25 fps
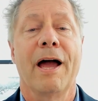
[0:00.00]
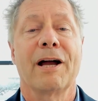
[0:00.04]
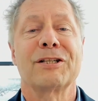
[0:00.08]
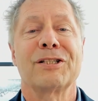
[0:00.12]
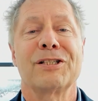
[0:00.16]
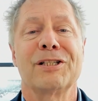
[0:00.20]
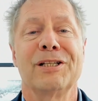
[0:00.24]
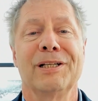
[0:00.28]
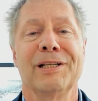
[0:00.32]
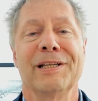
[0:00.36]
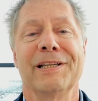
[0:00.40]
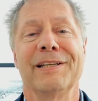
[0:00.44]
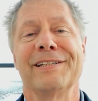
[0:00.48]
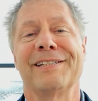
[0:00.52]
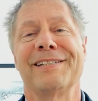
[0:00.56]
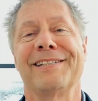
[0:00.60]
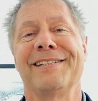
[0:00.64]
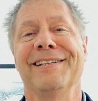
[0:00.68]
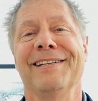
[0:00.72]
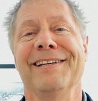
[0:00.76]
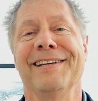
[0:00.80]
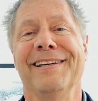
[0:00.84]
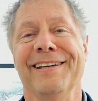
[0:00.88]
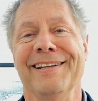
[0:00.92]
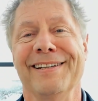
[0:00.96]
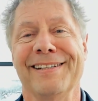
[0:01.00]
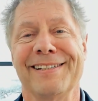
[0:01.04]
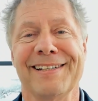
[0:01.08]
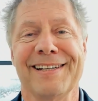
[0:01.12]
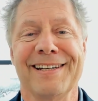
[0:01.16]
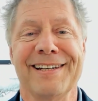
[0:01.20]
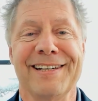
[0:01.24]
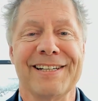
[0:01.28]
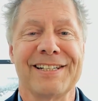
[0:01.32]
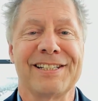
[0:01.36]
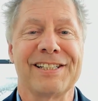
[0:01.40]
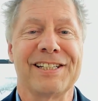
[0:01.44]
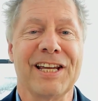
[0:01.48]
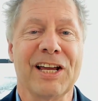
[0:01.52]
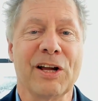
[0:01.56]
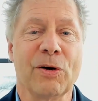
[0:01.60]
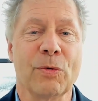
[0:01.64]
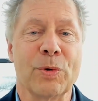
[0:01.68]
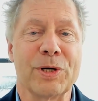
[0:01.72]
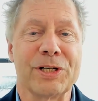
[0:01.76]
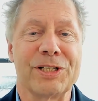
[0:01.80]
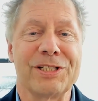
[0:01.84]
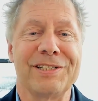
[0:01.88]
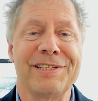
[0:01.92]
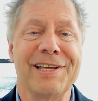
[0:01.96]
Excellencies and
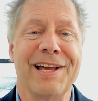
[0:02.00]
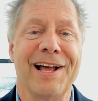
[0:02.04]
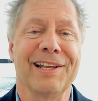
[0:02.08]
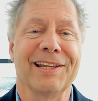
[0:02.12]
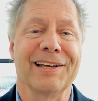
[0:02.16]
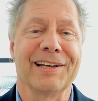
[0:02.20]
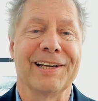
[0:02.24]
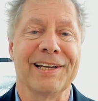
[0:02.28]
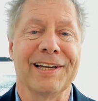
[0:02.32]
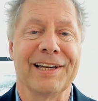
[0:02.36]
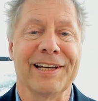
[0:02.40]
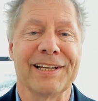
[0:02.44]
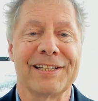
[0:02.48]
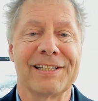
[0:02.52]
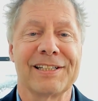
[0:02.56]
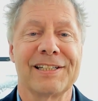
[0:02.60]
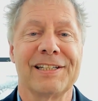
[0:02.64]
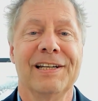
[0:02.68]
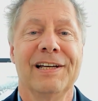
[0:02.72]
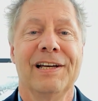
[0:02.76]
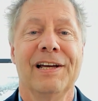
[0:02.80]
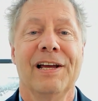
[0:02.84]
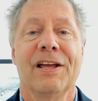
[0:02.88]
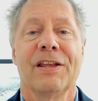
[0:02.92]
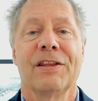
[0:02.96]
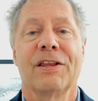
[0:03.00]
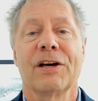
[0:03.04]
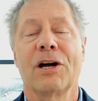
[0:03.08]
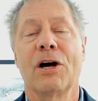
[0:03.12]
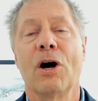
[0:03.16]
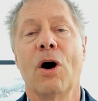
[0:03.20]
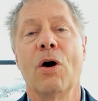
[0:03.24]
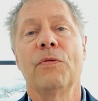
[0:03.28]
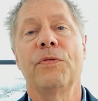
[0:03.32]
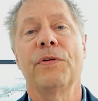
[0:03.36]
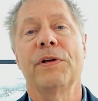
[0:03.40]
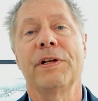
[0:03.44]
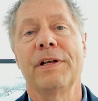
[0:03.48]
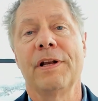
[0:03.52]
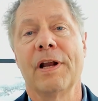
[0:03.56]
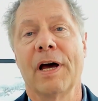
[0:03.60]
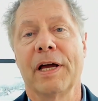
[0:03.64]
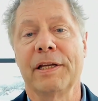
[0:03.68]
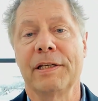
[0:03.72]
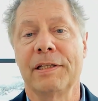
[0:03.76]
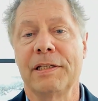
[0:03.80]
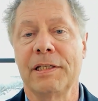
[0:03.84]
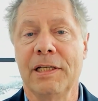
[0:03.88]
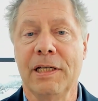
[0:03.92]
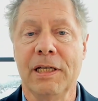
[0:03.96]
distinguished delegates, the
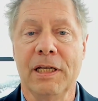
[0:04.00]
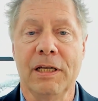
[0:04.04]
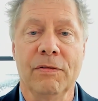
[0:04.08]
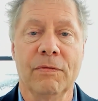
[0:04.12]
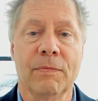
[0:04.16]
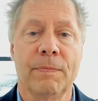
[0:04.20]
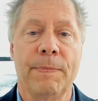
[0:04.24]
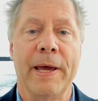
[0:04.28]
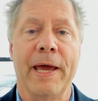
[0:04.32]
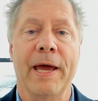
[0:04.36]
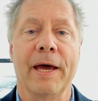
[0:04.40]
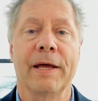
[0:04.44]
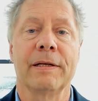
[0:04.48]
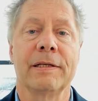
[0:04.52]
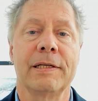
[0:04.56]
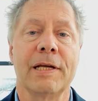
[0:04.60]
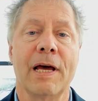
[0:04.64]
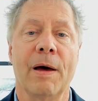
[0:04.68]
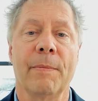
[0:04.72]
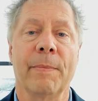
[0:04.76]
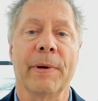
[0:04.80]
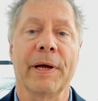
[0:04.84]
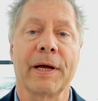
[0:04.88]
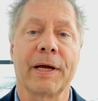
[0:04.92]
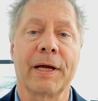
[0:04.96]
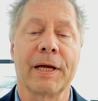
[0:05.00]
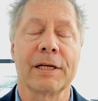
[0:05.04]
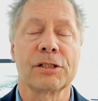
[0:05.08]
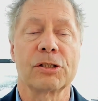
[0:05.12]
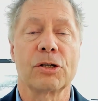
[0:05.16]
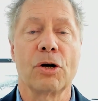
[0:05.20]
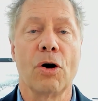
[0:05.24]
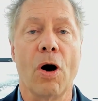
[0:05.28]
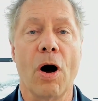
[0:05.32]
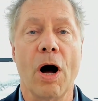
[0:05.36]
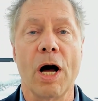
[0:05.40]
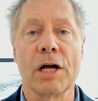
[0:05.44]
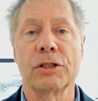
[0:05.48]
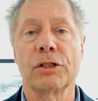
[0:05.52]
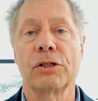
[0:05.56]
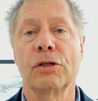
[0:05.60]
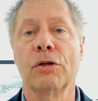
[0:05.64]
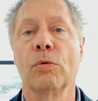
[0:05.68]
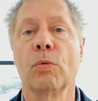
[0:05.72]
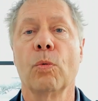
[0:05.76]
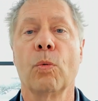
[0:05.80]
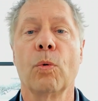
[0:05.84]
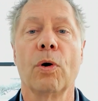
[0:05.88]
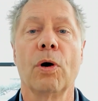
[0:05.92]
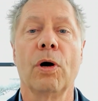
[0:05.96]
COVID-19 pandemic has cost
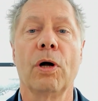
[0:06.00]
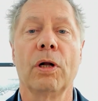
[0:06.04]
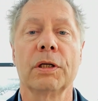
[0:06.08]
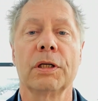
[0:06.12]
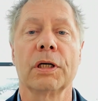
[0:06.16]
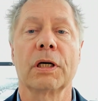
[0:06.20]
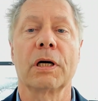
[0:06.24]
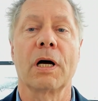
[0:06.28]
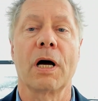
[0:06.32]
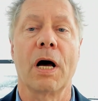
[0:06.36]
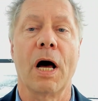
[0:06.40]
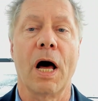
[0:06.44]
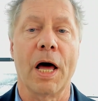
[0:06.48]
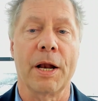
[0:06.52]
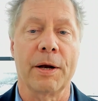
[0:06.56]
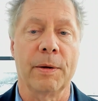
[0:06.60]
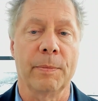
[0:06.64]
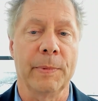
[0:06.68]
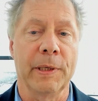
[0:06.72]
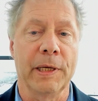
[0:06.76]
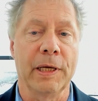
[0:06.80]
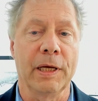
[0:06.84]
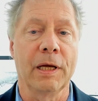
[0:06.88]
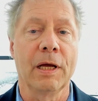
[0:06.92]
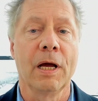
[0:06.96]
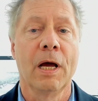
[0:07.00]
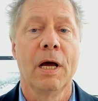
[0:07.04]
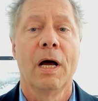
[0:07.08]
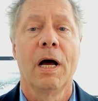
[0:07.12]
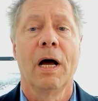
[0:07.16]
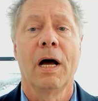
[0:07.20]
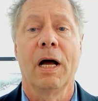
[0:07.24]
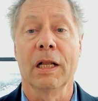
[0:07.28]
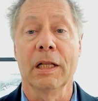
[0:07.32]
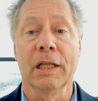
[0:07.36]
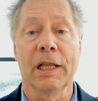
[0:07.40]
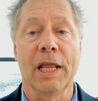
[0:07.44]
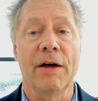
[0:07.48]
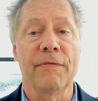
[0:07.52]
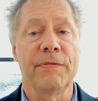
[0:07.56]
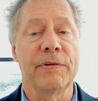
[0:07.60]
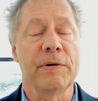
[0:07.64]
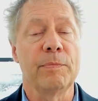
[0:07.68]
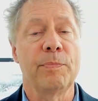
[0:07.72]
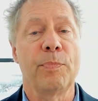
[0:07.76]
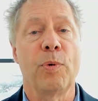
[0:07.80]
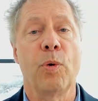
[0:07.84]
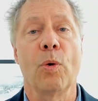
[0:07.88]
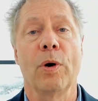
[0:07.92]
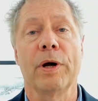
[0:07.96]
the world economy
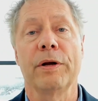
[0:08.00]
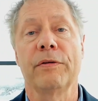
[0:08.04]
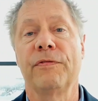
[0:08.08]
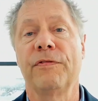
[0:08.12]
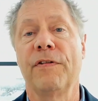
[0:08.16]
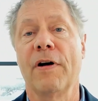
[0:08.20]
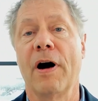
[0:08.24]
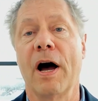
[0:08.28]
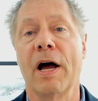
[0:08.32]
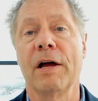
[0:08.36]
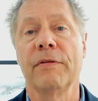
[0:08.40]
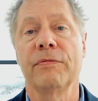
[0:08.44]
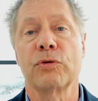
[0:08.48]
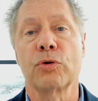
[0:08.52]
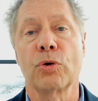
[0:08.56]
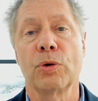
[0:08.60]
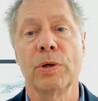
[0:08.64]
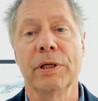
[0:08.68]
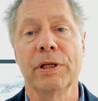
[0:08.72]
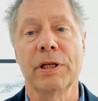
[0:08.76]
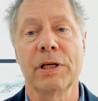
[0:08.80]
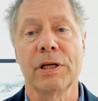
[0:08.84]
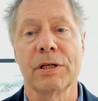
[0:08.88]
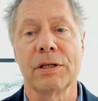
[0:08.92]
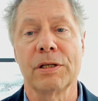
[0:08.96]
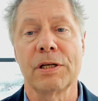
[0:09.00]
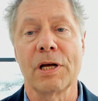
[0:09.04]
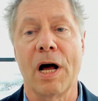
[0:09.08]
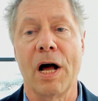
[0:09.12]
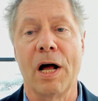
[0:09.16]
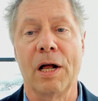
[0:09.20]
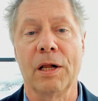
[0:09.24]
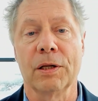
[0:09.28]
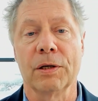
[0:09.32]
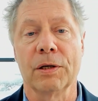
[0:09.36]
$11.5 trillion,